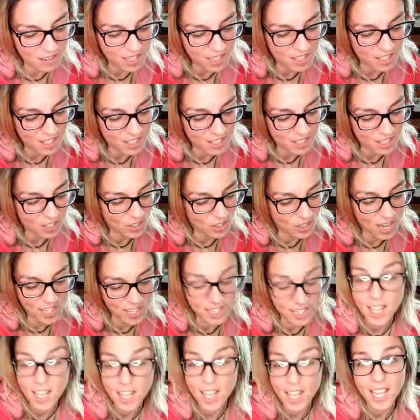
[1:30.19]
So guys,
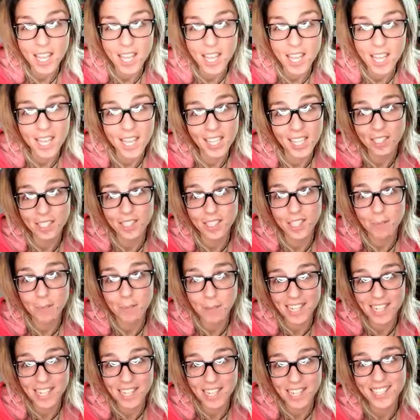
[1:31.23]
hit that,
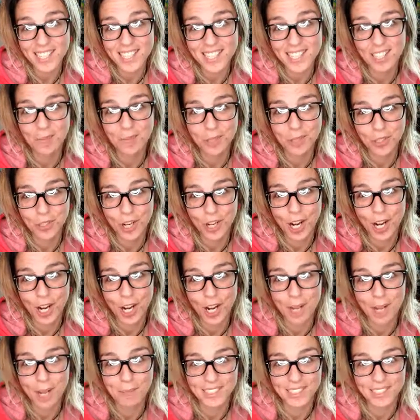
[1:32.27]
smash that subscribe
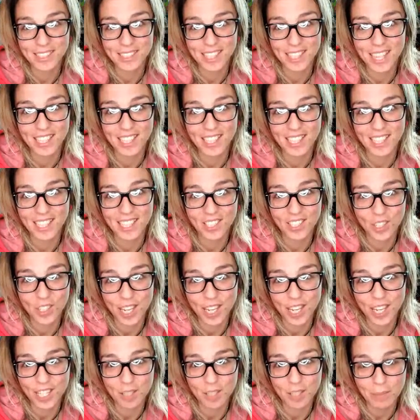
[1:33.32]
button and the
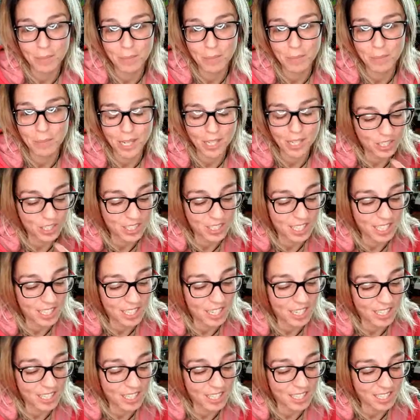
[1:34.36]
notification bell so you can get on the
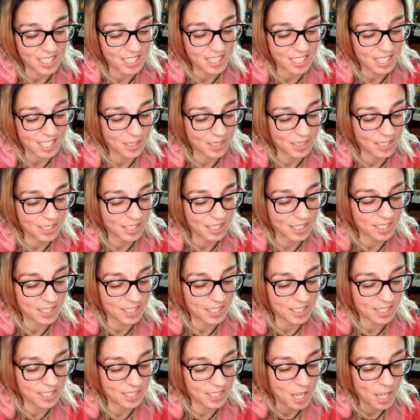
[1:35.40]
next one because
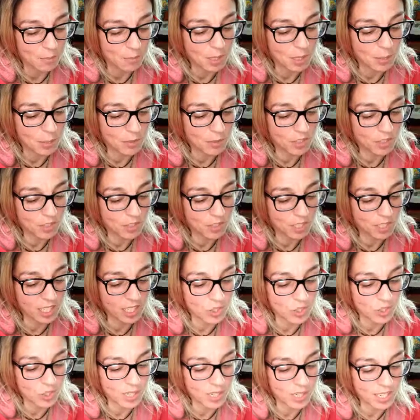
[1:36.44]
people really
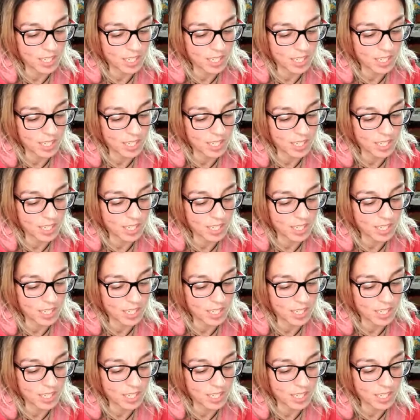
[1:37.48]
enjoyed it.